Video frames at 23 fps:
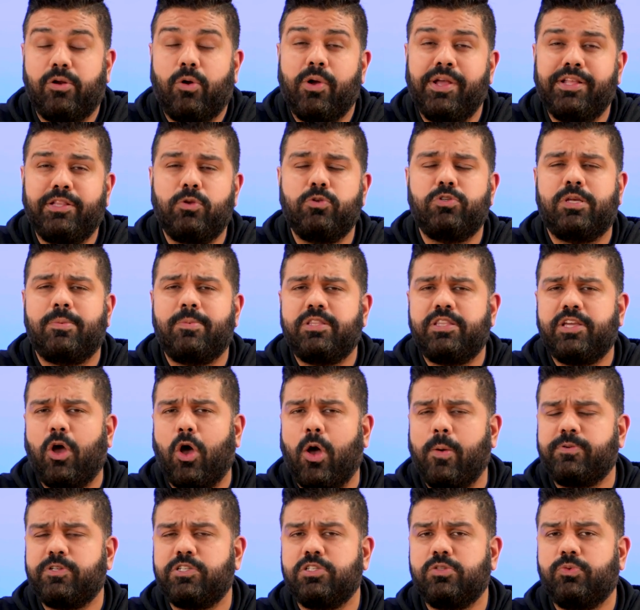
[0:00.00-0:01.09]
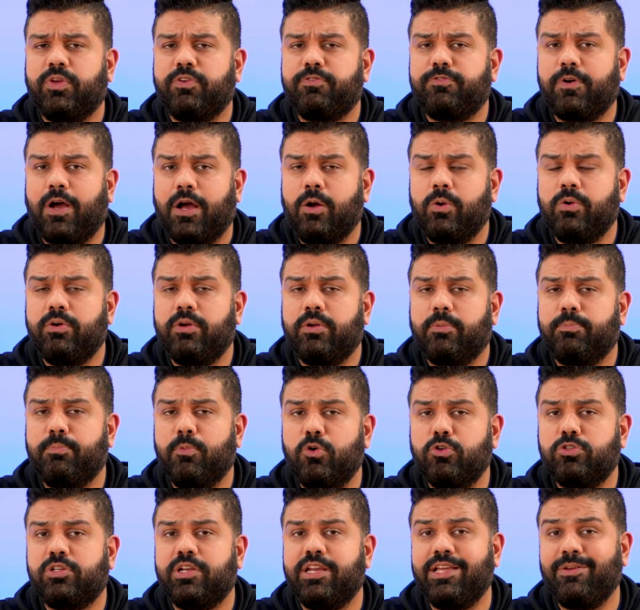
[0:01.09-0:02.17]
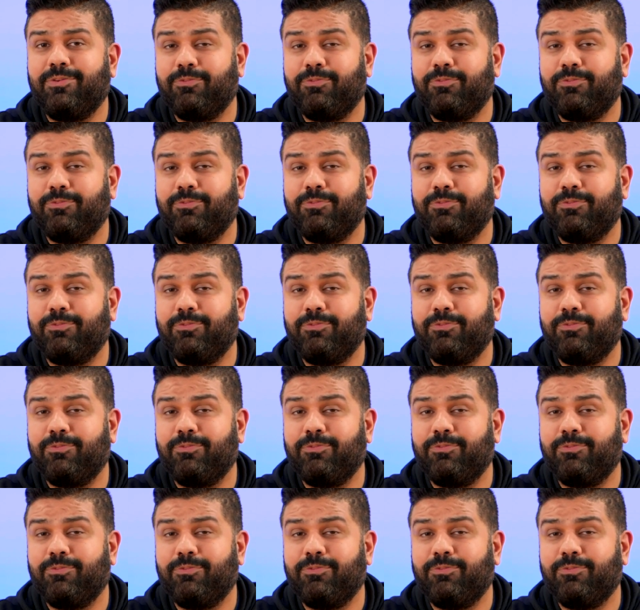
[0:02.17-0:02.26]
going through some of the options, we found mostly